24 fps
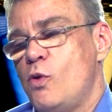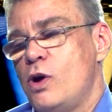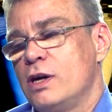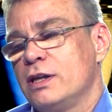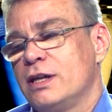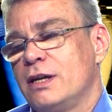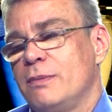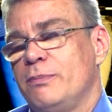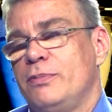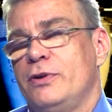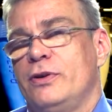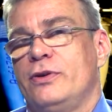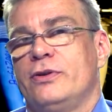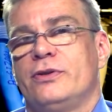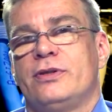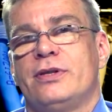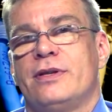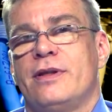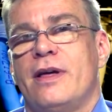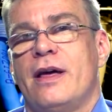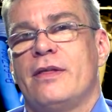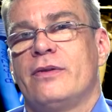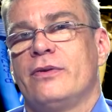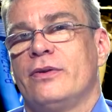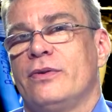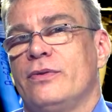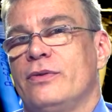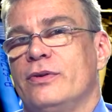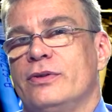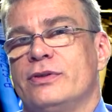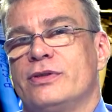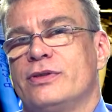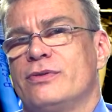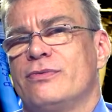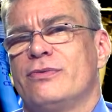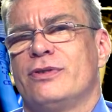one computer to the other,
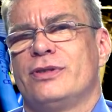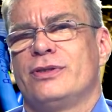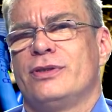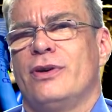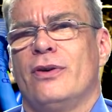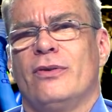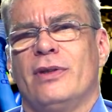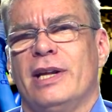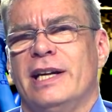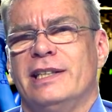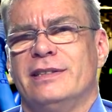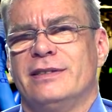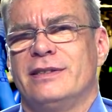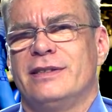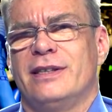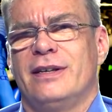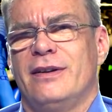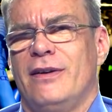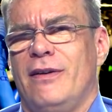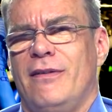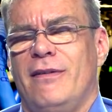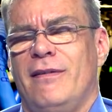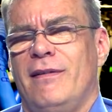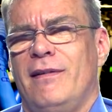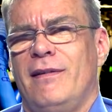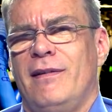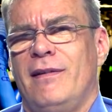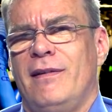there's, there's no latency at all.